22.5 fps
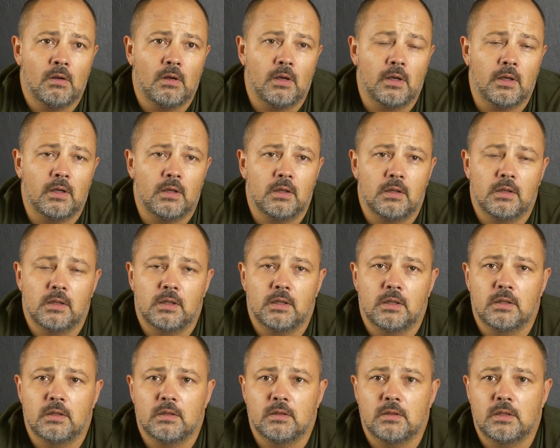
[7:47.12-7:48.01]

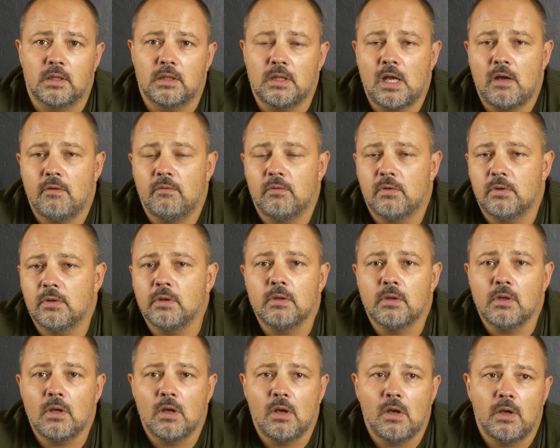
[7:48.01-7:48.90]
and another
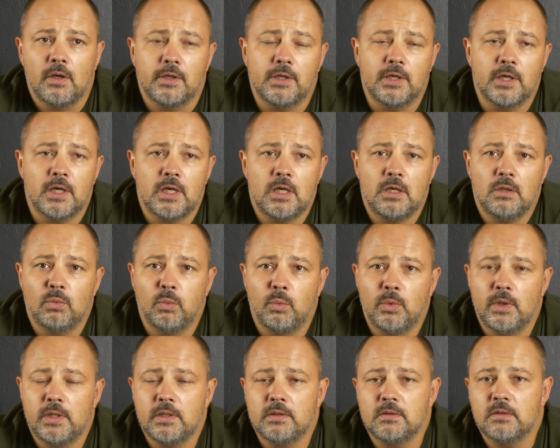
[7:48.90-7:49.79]
great
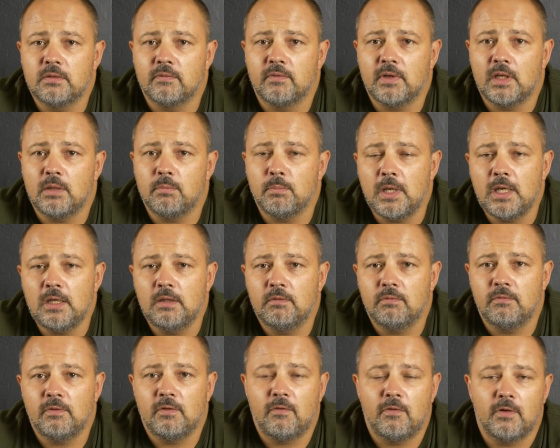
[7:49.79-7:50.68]
wheels they made
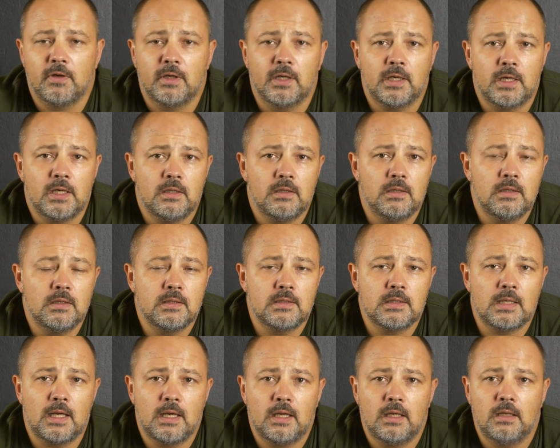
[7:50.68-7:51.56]
with a great
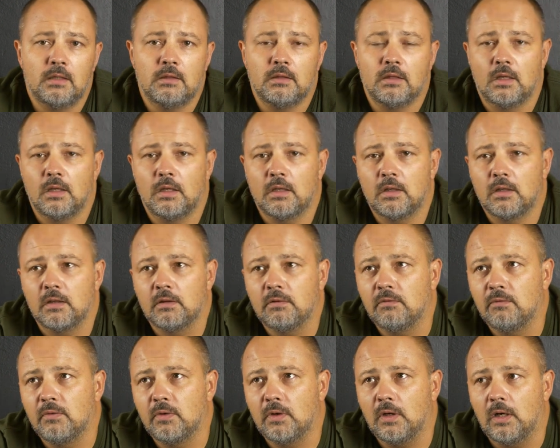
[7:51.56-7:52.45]
design.
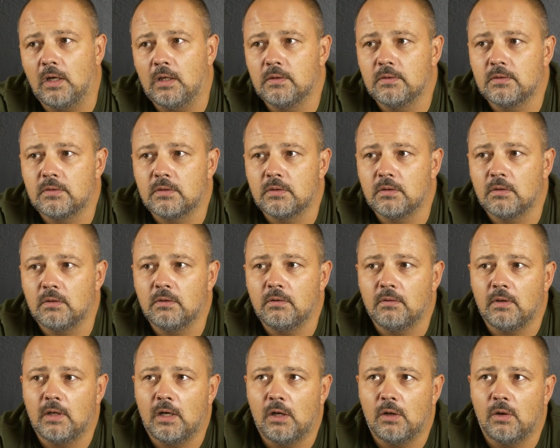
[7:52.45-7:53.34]
And we
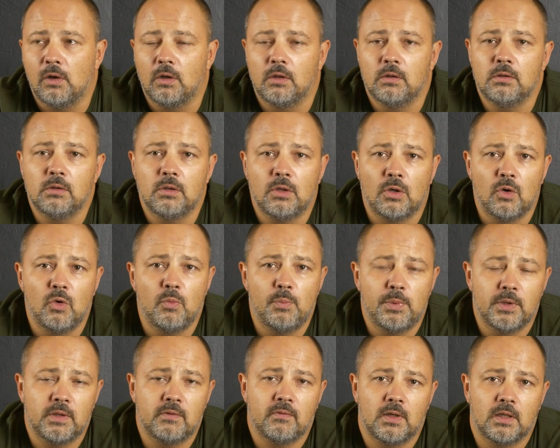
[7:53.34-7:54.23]
also all
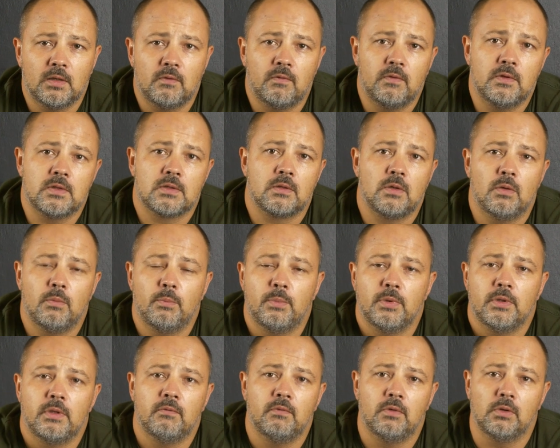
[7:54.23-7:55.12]
hope that this
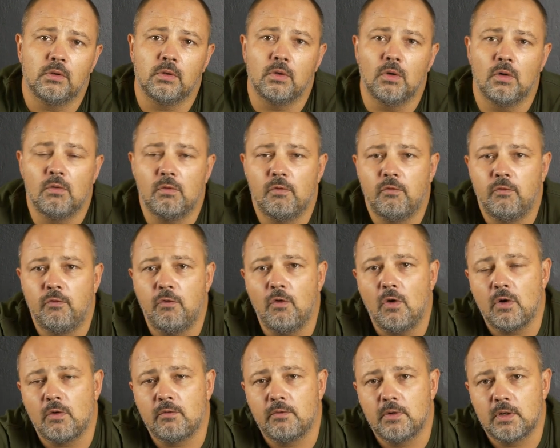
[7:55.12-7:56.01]
company will go
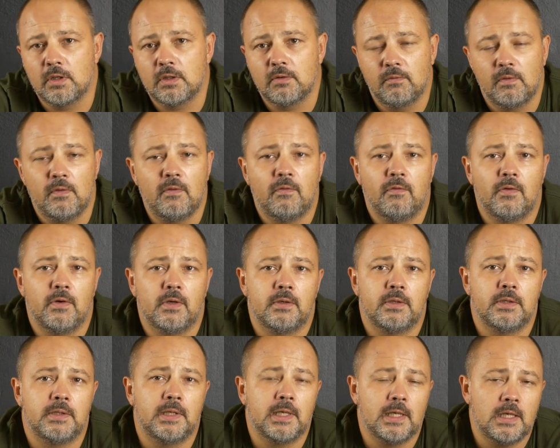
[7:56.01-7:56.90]
forward with a
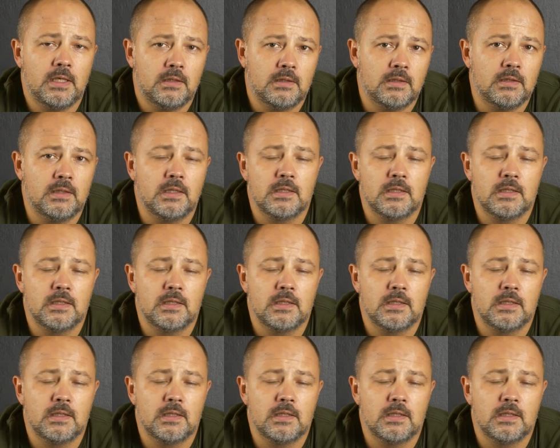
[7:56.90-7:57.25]
great